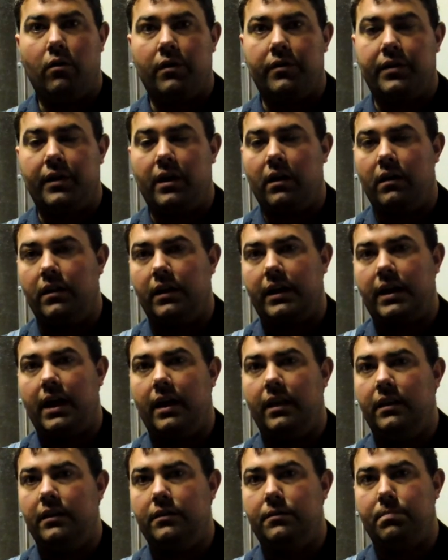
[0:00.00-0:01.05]
north of Garlic
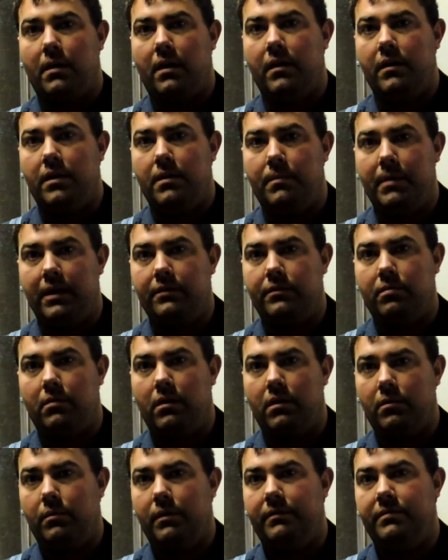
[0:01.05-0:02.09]
Island is probably the best
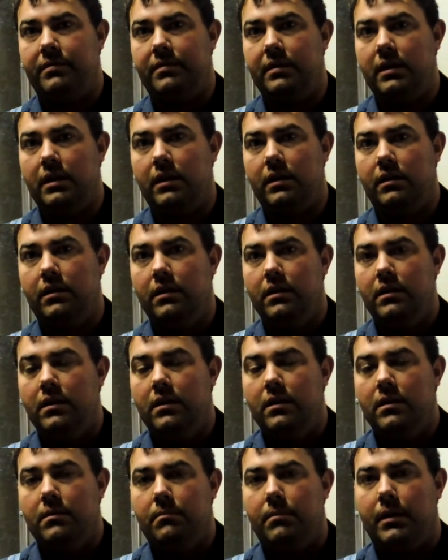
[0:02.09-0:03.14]
water we've seen.
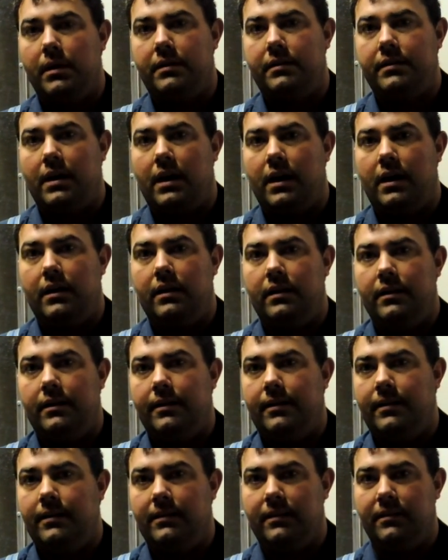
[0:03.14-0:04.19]
But
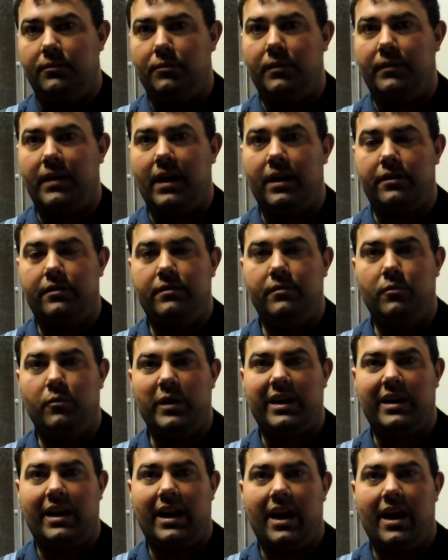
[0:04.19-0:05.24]
we've got a
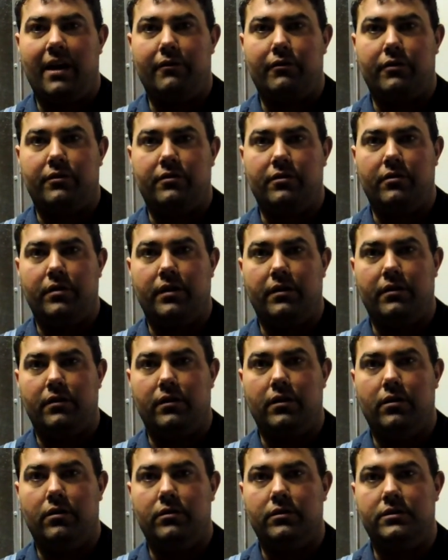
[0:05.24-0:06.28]
week and a half or so here to
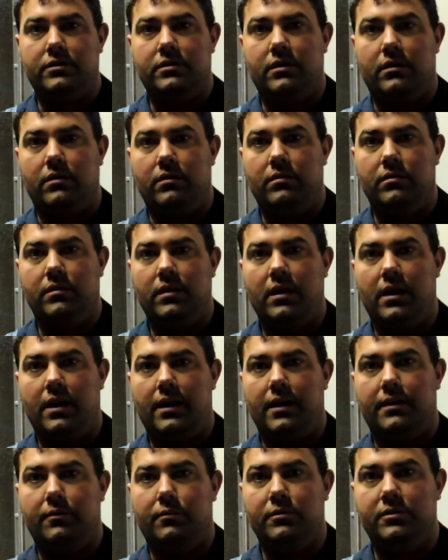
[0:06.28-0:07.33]
go, so
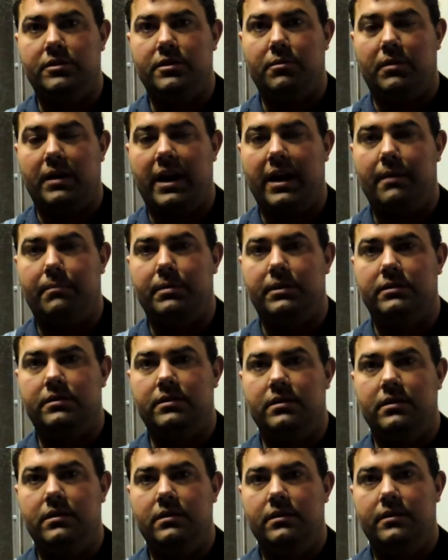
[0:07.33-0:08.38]
we'll see what
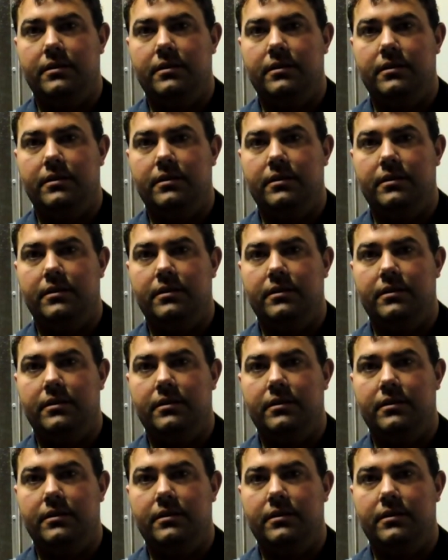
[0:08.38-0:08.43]
happens.